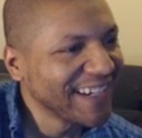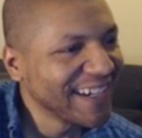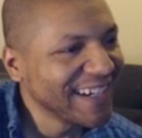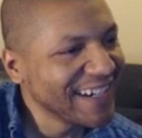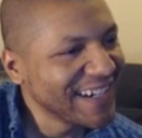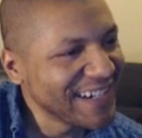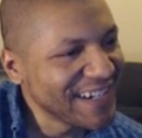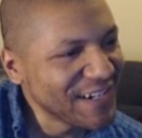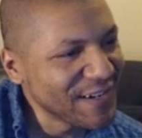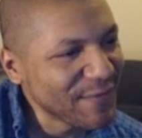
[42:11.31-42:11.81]

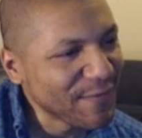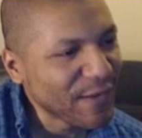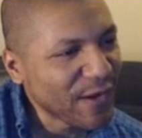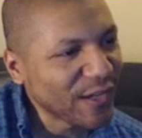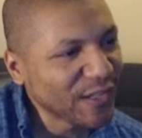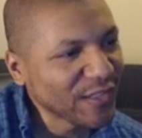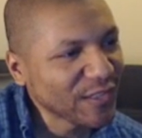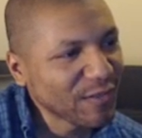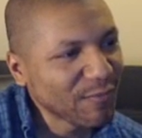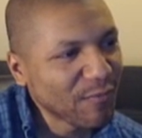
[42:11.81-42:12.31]
Um,
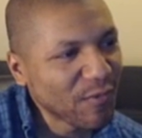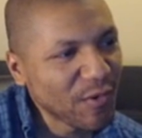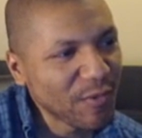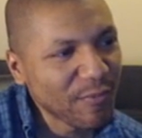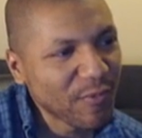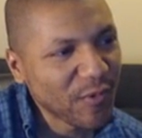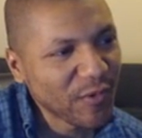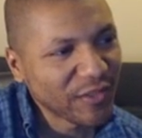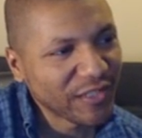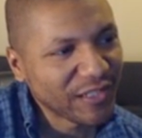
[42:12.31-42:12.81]
also, more
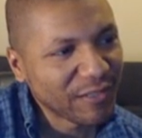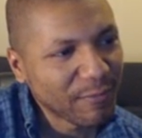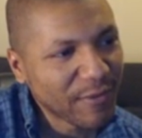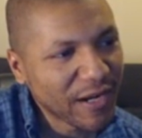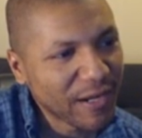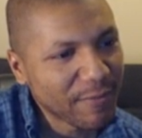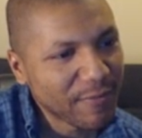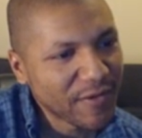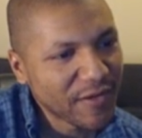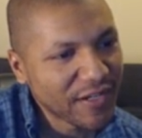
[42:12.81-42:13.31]
importantly, in
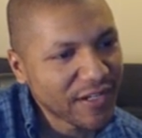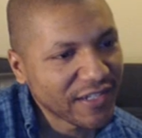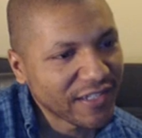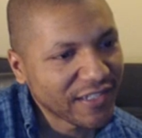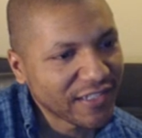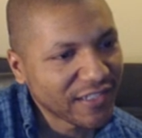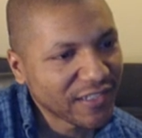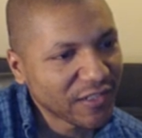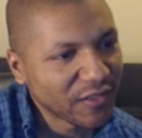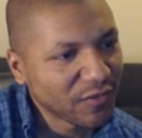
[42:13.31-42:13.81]
my
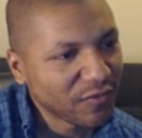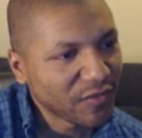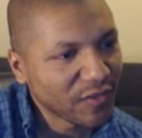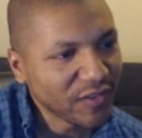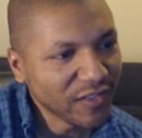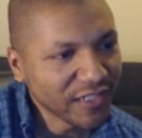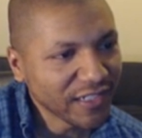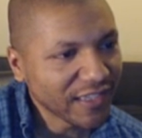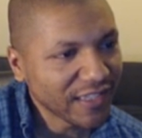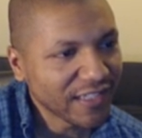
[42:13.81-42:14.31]
opinion, too, if you
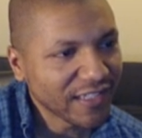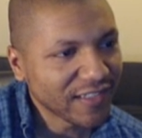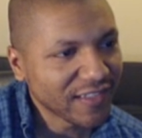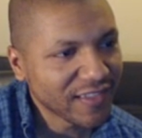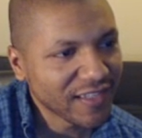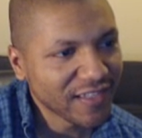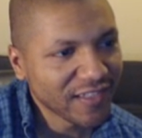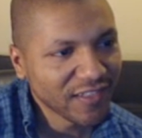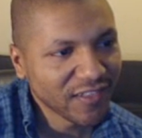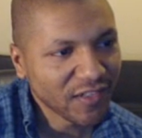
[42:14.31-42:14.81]
look at this,
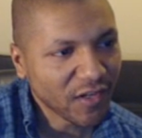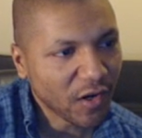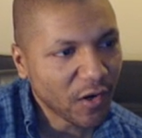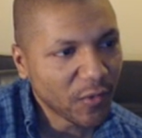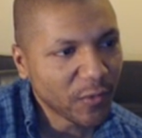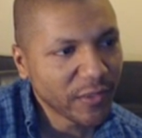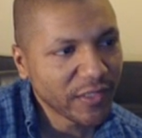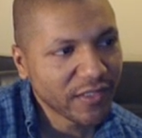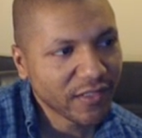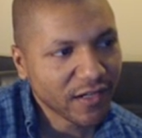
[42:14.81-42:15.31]
this is
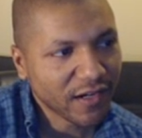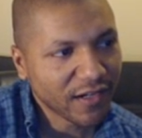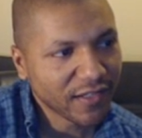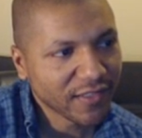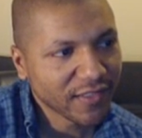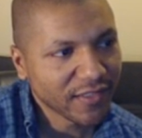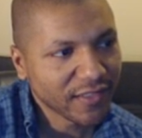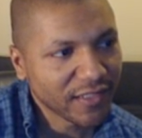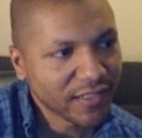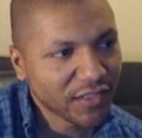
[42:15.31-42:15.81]
always
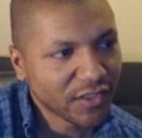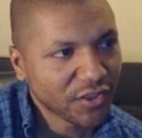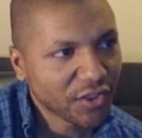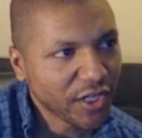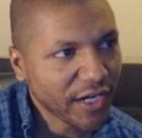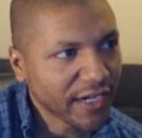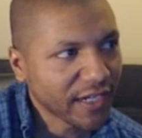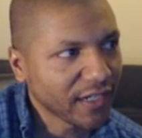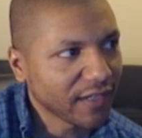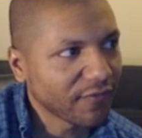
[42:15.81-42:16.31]
constantly
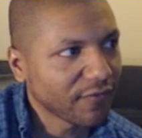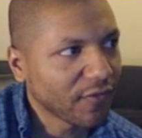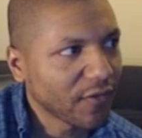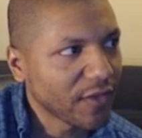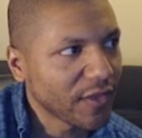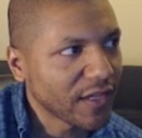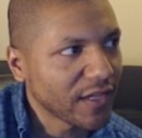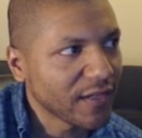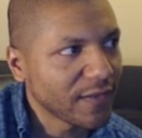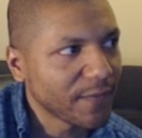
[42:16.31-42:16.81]
checking for
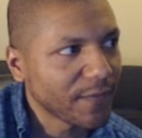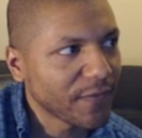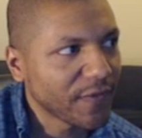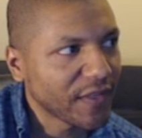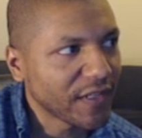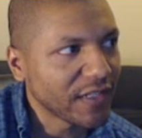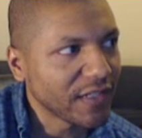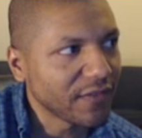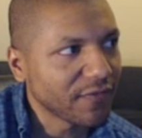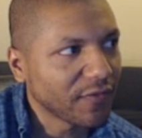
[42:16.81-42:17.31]
the the
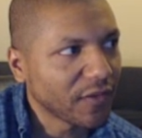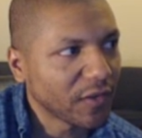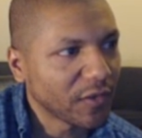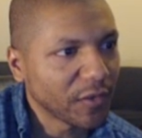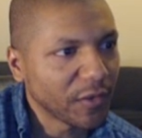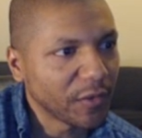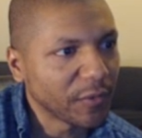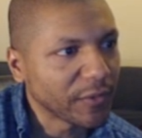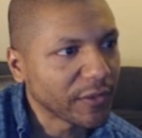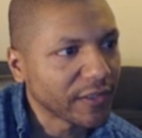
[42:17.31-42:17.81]
default
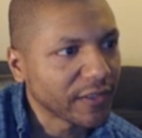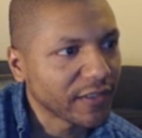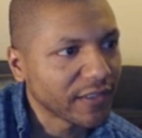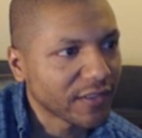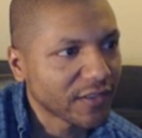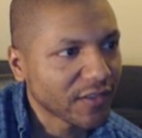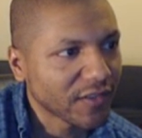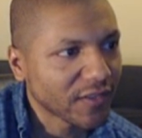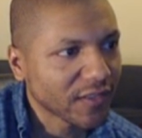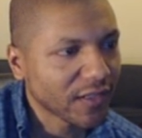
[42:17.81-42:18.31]
owner. It's
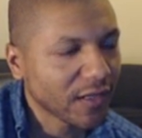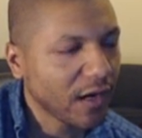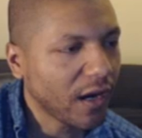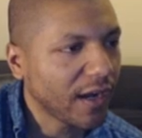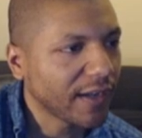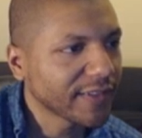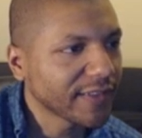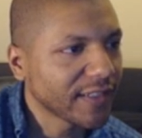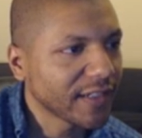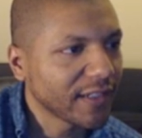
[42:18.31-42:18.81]
just
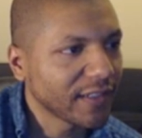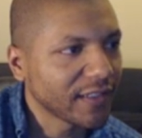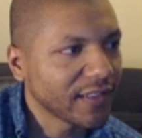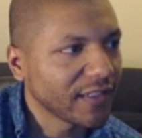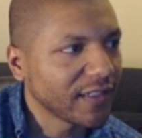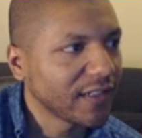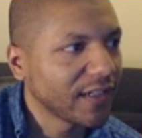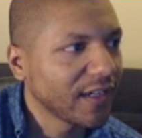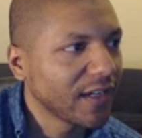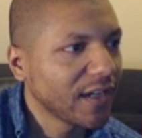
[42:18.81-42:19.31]

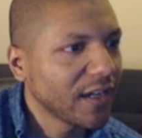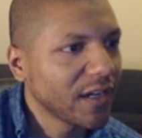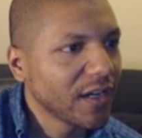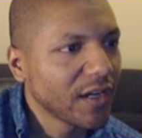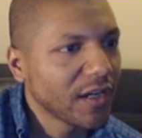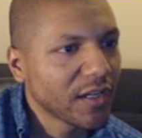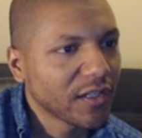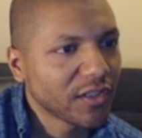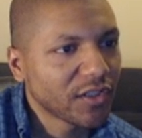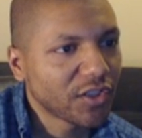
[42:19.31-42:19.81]
constantly
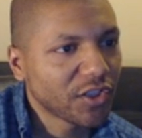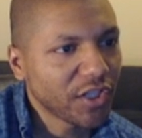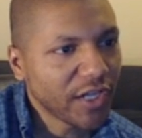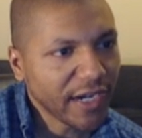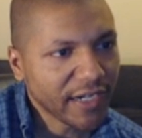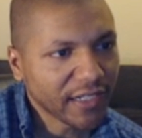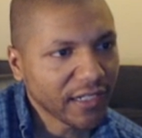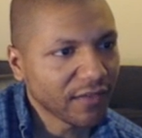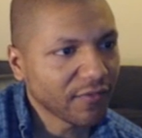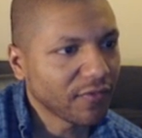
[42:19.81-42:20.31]

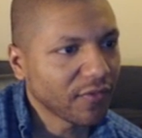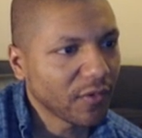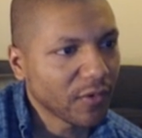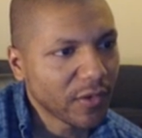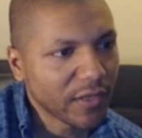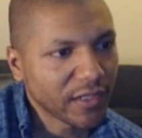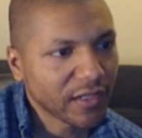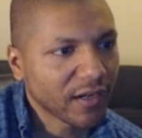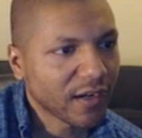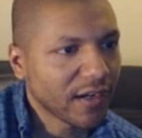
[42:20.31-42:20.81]
checking for
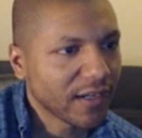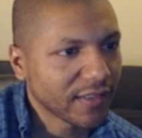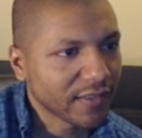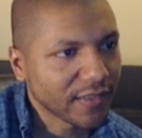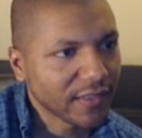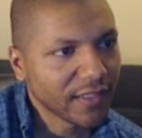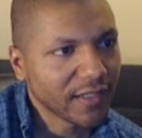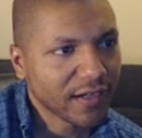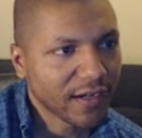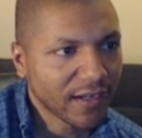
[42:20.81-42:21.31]
it and
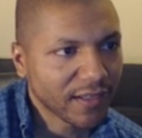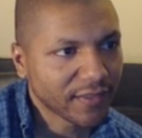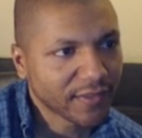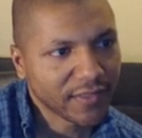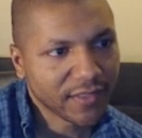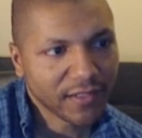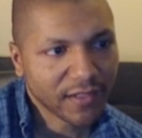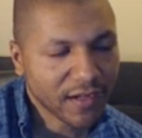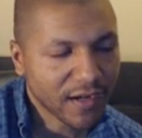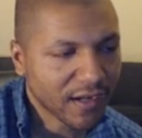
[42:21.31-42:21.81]
constant,
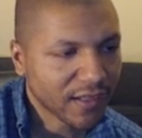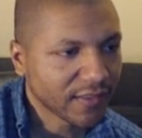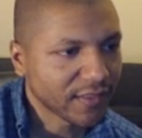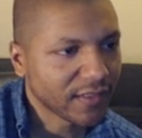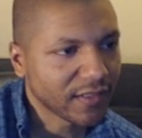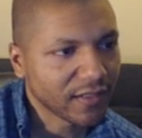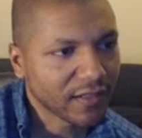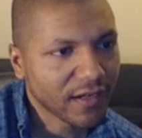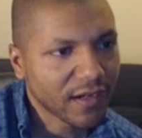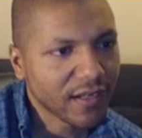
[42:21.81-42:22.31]
constant,
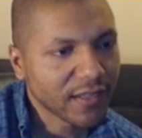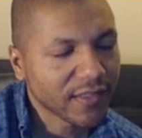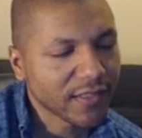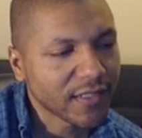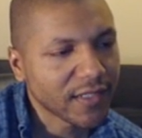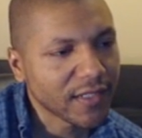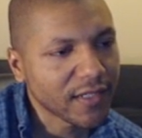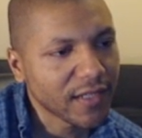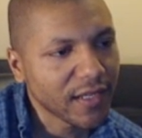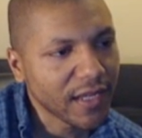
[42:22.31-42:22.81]
constant, constant.